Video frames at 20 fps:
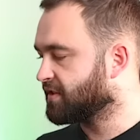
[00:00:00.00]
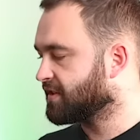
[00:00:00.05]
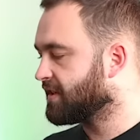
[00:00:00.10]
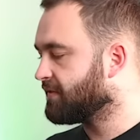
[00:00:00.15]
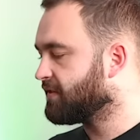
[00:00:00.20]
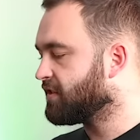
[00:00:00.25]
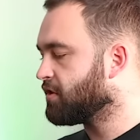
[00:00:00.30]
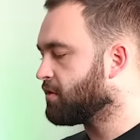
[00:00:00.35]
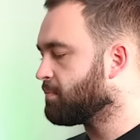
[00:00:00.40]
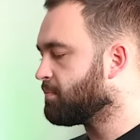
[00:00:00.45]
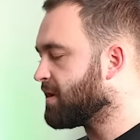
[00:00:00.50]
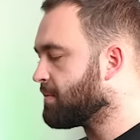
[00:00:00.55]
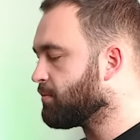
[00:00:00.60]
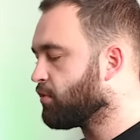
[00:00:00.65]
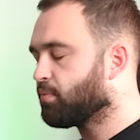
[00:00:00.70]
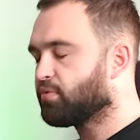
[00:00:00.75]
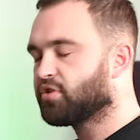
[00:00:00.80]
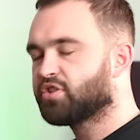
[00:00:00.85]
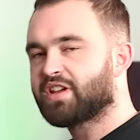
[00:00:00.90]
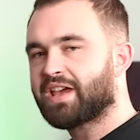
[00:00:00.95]
So giving you a bit
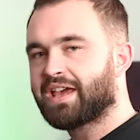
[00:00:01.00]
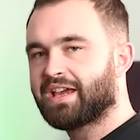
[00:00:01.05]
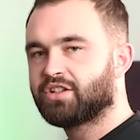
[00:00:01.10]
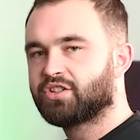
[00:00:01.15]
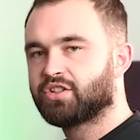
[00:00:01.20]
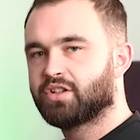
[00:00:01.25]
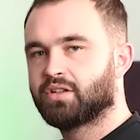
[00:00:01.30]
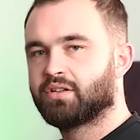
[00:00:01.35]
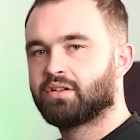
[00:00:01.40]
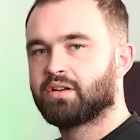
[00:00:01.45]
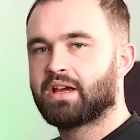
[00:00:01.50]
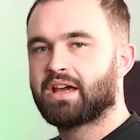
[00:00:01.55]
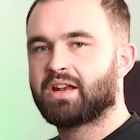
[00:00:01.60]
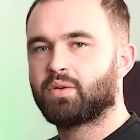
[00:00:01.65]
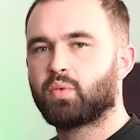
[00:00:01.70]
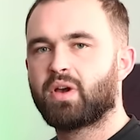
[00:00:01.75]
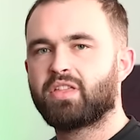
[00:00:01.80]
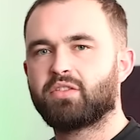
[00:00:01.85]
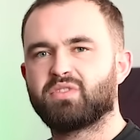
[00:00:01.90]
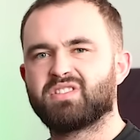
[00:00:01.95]
more protection
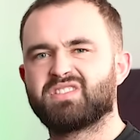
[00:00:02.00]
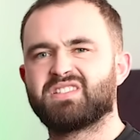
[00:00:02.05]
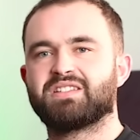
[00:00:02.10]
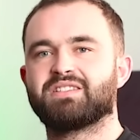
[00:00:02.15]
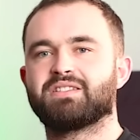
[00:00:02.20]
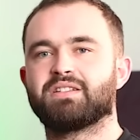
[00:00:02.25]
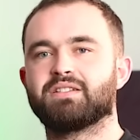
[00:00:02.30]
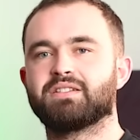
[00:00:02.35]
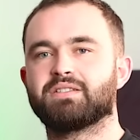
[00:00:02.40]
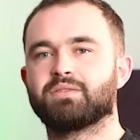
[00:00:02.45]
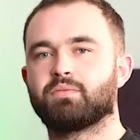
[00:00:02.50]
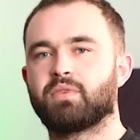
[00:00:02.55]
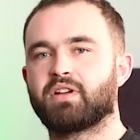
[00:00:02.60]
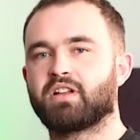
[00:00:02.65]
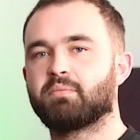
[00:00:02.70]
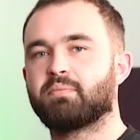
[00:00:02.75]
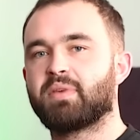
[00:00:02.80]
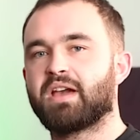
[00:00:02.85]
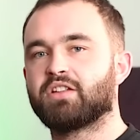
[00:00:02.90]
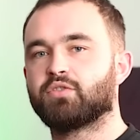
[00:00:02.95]
and weather resistance when
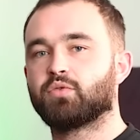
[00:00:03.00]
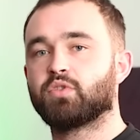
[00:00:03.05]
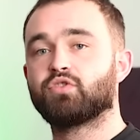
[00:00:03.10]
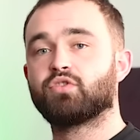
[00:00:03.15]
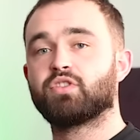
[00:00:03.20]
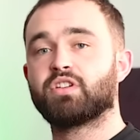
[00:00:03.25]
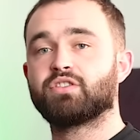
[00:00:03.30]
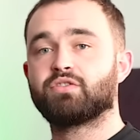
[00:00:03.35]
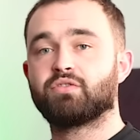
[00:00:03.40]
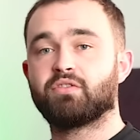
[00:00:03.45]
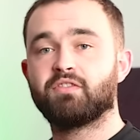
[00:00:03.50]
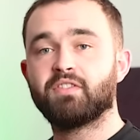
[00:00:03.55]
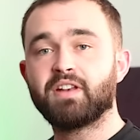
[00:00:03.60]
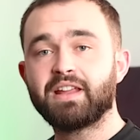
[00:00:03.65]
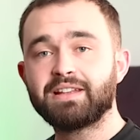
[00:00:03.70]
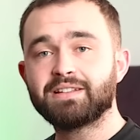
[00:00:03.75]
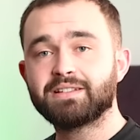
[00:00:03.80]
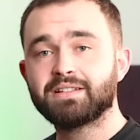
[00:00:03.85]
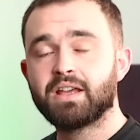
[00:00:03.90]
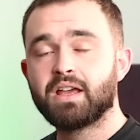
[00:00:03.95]
compared to a traditional
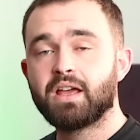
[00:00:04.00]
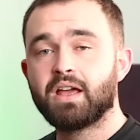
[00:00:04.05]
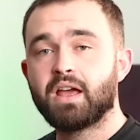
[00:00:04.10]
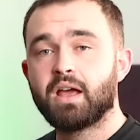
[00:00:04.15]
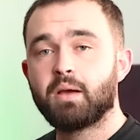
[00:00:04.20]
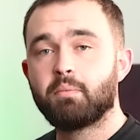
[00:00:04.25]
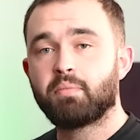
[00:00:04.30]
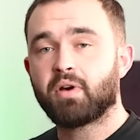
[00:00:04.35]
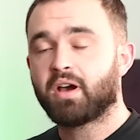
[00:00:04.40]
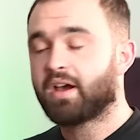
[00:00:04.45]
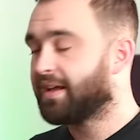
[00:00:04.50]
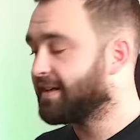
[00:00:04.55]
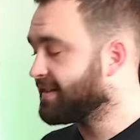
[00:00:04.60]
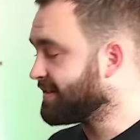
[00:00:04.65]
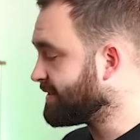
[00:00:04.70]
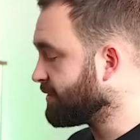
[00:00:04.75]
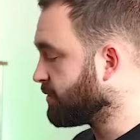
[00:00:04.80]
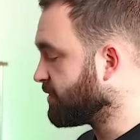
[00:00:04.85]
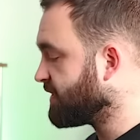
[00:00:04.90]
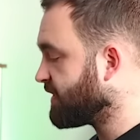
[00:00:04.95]
fleece, but
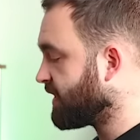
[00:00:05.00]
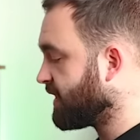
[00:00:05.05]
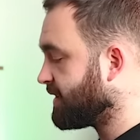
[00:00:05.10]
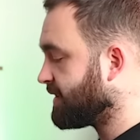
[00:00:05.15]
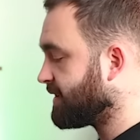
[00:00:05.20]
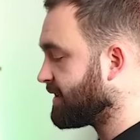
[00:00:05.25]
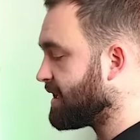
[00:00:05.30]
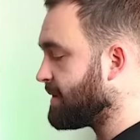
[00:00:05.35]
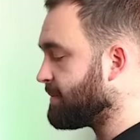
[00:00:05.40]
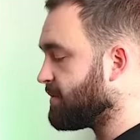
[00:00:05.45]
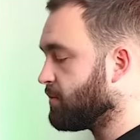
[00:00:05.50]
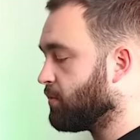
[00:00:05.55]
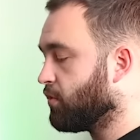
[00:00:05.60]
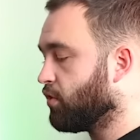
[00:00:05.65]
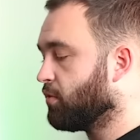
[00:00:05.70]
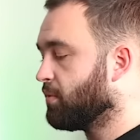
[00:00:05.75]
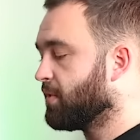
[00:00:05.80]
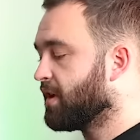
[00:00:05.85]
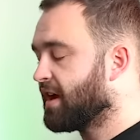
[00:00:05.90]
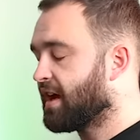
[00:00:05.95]
it's still designed to keep you
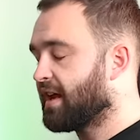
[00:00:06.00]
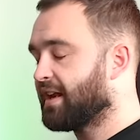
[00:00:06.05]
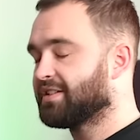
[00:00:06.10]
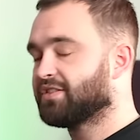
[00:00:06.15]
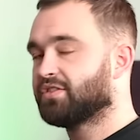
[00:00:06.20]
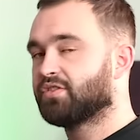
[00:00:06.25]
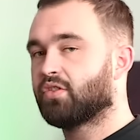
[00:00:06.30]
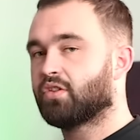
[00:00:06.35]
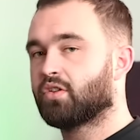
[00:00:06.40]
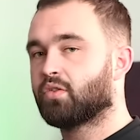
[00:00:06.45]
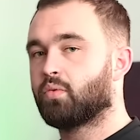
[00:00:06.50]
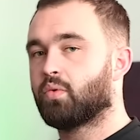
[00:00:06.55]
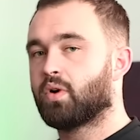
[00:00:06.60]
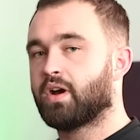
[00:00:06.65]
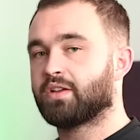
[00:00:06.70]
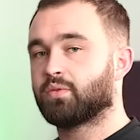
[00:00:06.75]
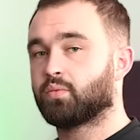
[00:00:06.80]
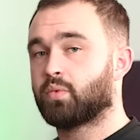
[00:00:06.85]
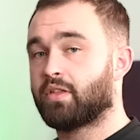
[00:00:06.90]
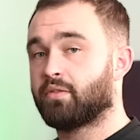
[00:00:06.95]
warm and it's not
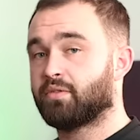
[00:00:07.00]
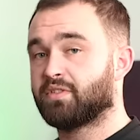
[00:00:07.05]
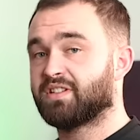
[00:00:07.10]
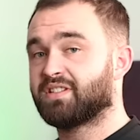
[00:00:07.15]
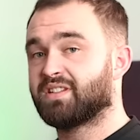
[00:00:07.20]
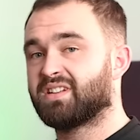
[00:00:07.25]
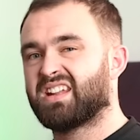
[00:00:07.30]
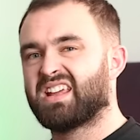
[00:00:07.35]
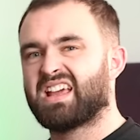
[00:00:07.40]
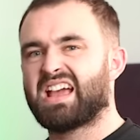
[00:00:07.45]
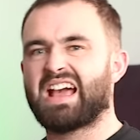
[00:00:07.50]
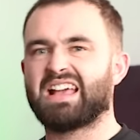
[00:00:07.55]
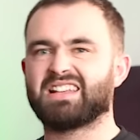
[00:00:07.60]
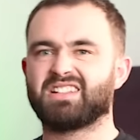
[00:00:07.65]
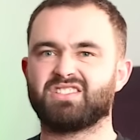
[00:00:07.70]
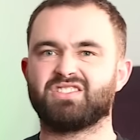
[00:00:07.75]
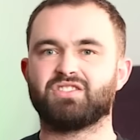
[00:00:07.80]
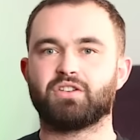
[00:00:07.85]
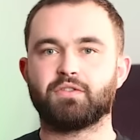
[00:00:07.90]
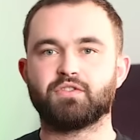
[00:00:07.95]
quite as weather resistant
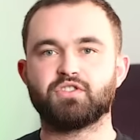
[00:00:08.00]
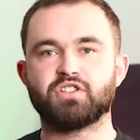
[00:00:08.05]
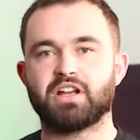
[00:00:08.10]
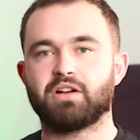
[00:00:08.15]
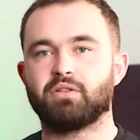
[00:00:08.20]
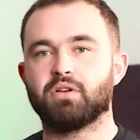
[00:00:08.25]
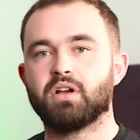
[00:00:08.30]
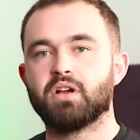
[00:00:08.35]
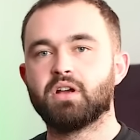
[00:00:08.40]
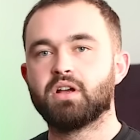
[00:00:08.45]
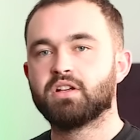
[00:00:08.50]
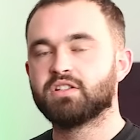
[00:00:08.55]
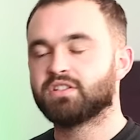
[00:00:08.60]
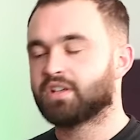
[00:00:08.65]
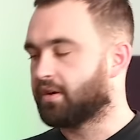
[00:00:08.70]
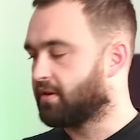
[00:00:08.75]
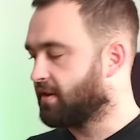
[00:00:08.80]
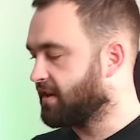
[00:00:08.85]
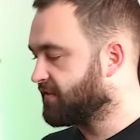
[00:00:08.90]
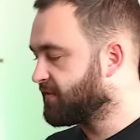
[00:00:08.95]
as a soft shell.
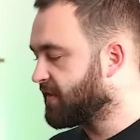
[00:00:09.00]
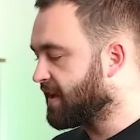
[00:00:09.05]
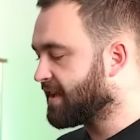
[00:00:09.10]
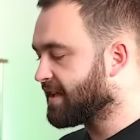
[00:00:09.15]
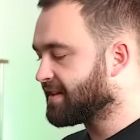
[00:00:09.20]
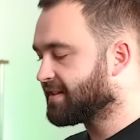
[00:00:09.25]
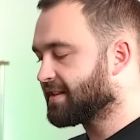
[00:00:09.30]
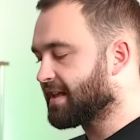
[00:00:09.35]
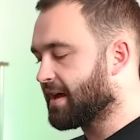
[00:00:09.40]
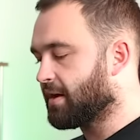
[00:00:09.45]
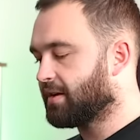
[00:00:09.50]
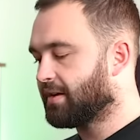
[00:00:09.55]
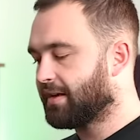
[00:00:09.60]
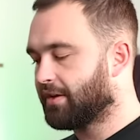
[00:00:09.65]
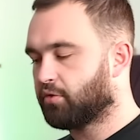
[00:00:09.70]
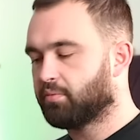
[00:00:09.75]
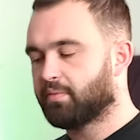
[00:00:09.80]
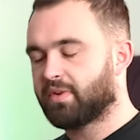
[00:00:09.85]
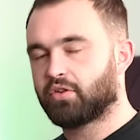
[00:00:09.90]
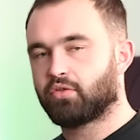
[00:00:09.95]
So it's fitting into that
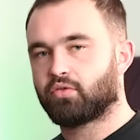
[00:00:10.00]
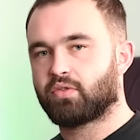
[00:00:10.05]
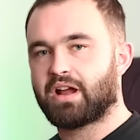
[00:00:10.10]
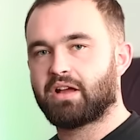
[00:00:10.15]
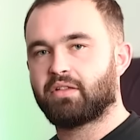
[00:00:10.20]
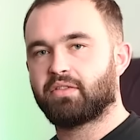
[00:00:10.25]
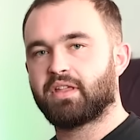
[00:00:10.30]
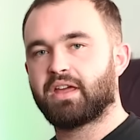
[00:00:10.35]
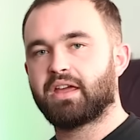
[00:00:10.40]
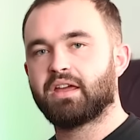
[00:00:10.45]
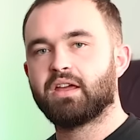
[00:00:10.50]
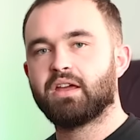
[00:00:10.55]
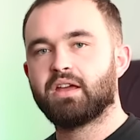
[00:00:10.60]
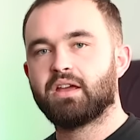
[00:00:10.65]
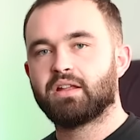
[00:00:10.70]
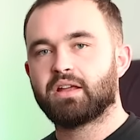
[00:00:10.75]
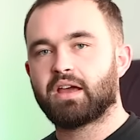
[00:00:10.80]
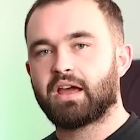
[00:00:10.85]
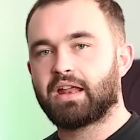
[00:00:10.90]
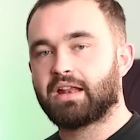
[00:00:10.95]
little middle ground there,
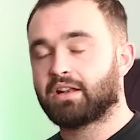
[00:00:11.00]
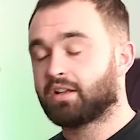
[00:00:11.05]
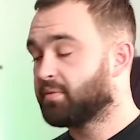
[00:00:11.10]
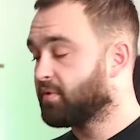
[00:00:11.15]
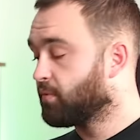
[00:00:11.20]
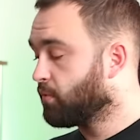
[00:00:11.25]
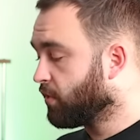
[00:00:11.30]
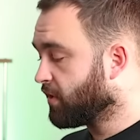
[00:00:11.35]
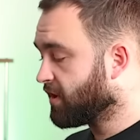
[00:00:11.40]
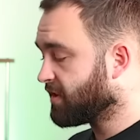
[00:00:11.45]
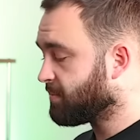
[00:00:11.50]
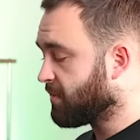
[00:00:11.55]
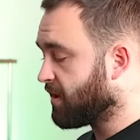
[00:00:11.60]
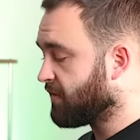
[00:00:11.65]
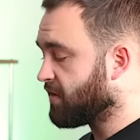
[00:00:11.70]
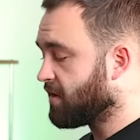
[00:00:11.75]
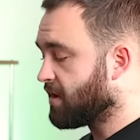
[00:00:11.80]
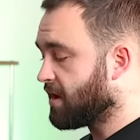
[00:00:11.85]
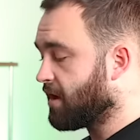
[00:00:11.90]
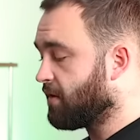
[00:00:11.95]
and it can be worn as
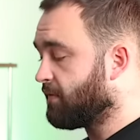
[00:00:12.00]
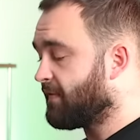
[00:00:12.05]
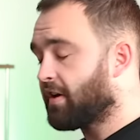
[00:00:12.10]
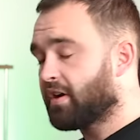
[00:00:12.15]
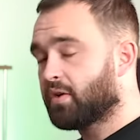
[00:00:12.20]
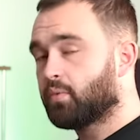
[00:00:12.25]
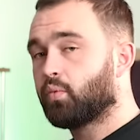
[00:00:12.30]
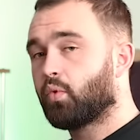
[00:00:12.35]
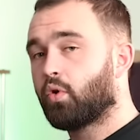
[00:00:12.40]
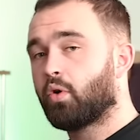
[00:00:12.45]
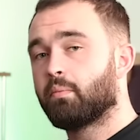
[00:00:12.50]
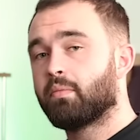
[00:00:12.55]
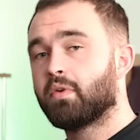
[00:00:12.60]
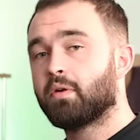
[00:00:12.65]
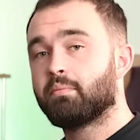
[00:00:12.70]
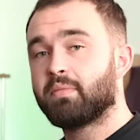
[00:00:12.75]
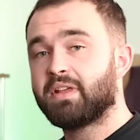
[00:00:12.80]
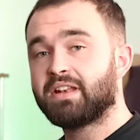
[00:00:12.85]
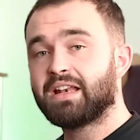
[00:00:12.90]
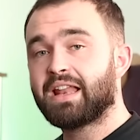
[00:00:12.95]
both a very warm
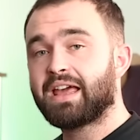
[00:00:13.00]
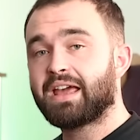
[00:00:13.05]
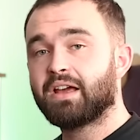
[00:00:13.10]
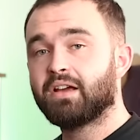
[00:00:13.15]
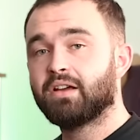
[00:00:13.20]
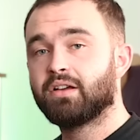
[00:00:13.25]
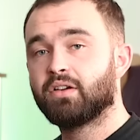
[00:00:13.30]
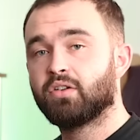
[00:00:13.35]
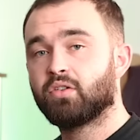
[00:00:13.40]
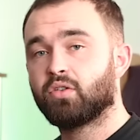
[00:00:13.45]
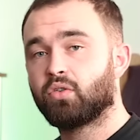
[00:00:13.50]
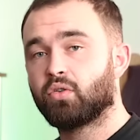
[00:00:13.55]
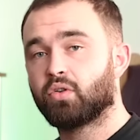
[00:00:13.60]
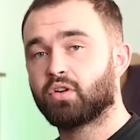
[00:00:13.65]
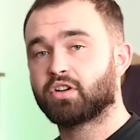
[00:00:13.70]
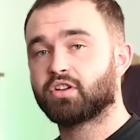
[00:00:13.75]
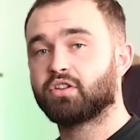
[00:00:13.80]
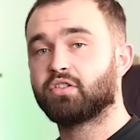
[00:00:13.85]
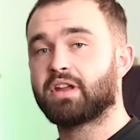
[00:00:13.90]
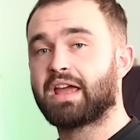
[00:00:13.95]
mid layer
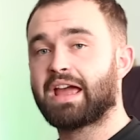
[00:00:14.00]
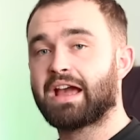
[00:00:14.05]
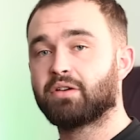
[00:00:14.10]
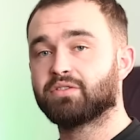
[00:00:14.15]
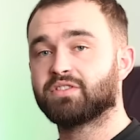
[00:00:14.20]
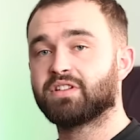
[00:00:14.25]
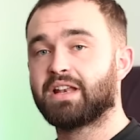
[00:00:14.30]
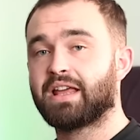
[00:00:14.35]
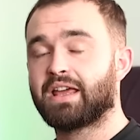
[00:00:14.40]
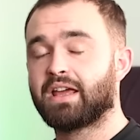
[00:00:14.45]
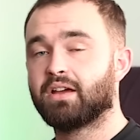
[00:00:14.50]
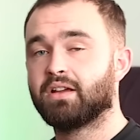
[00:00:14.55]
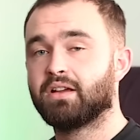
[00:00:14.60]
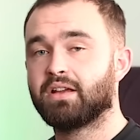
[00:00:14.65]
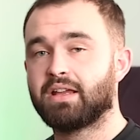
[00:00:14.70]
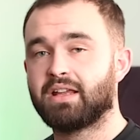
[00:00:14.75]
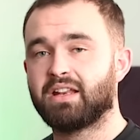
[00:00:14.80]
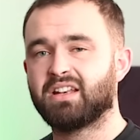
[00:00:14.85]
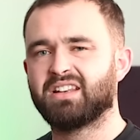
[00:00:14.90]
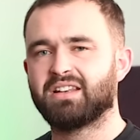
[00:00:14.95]
or a good outer layer
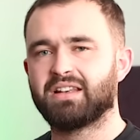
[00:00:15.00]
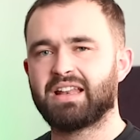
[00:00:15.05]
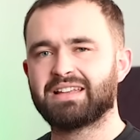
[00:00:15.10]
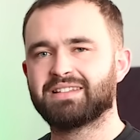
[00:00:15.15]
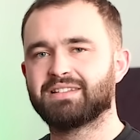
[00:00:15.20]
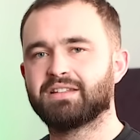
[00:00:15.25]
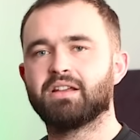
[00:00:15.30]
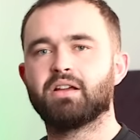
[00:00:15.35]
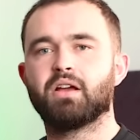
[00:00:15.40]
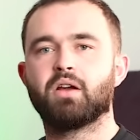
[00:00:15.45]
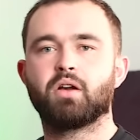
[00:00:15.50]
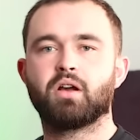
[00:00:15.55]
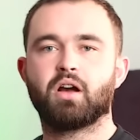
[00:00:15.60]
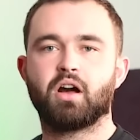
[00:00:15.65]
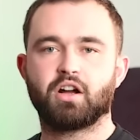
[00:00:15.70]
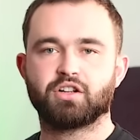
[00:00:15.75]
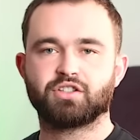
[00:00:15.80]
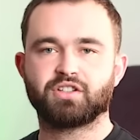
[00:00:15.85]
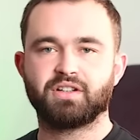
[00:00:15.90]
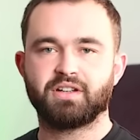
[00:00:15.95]
in less
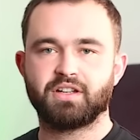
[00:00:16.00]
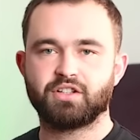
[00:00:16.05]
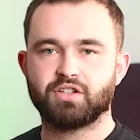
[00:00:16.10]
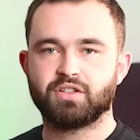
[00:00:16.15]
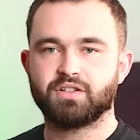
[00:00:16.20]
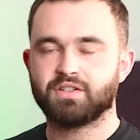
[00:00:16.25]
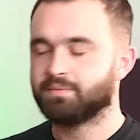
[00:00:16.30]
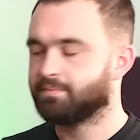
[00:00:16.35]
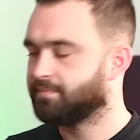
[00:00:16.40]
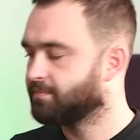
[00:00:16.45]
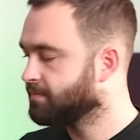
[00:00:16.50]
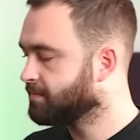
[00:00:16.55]
harsh conditions.